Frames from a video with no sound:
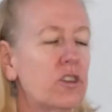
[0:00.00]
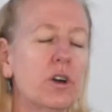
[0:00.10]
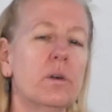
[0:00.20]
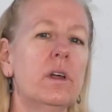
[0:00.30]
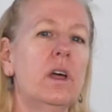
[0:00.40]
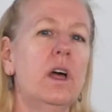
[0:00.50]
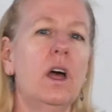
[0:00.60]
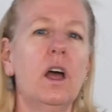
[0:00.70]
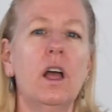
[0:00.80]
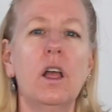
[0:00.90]
So
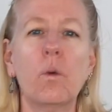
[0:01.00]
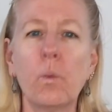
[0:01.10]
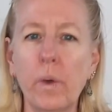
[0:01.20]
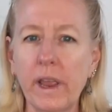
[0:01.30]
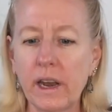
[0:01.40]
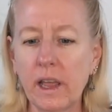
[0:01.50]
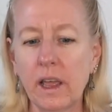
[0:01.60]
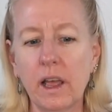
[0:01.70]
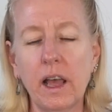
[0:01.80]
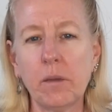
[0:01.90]
when
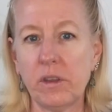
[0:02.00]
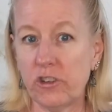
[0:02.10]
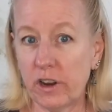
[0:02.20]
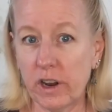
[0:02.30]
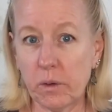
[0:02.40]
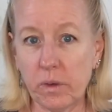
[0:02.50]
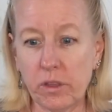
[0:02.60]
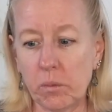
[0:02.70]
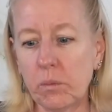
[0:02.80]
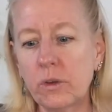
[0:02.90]
I've been sharing
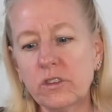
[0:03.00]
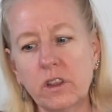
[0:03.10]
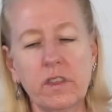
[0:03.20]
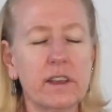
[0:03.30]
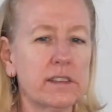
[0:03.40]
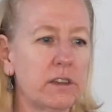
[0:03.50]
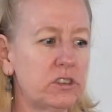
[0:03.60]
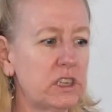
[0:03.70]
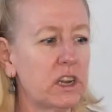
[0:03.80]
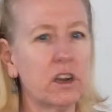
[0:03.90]
with you, most of the things
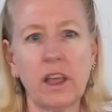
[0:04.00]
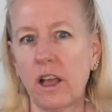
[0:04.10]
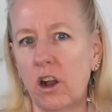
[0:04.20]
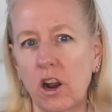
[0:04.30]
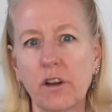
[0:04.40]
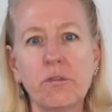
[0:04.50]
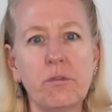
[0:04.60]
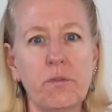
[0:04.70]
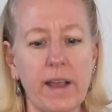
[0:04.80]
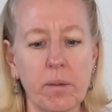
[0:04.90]
I've shared are
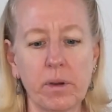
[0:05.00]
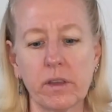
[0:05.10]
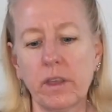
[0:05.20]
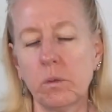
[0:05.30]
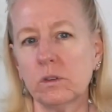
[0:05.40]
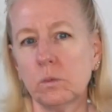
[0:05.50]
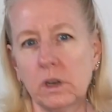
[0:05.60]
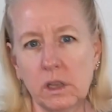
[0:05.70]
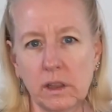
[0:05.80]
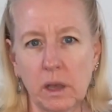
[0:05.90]
fabric. There was
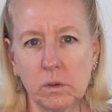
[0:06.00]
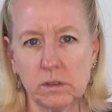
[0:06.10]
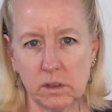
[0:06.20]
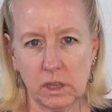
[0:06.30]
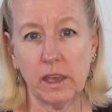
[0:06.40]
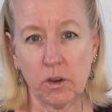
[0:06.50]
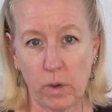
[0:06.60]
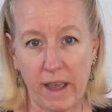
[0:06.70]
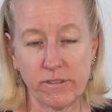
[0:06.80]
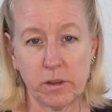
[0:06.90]
one that was the
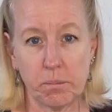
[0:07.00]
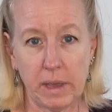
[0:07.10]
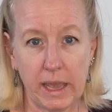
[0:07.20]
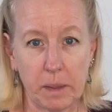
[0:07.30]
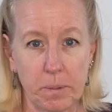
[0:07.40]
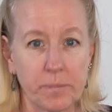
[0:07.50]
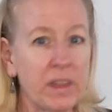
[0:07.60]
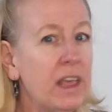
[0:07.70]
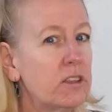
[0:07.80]
craft paper.